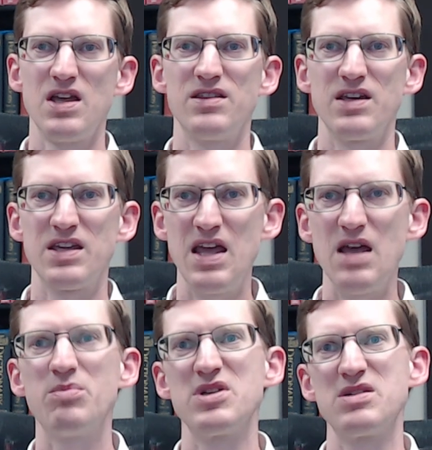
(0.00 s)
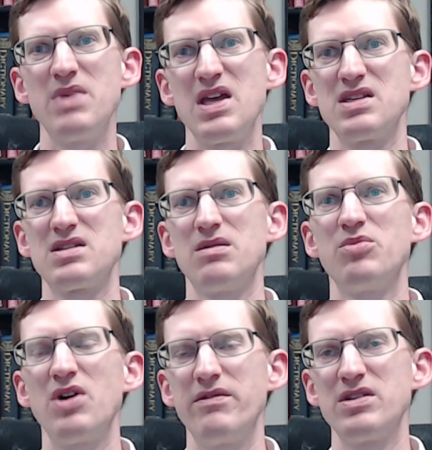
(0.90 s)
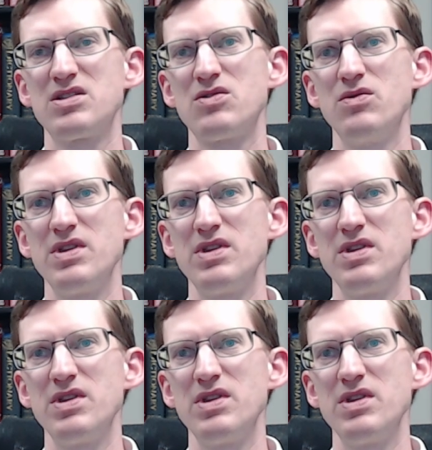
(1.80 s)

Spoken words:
the campus-based private school